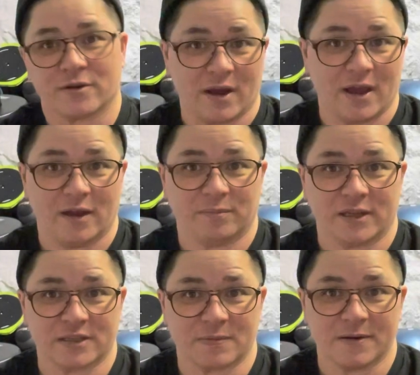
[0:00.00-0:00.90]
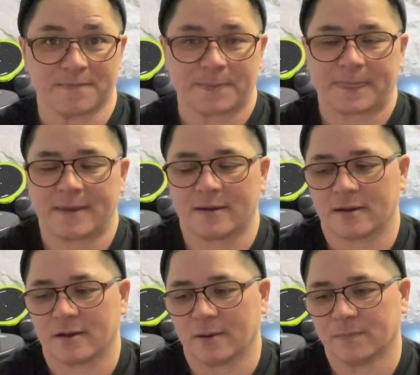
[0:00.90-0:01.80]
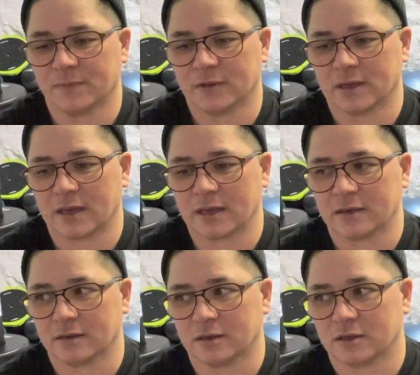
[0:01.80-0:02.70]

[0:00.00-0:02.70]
your hand placement. And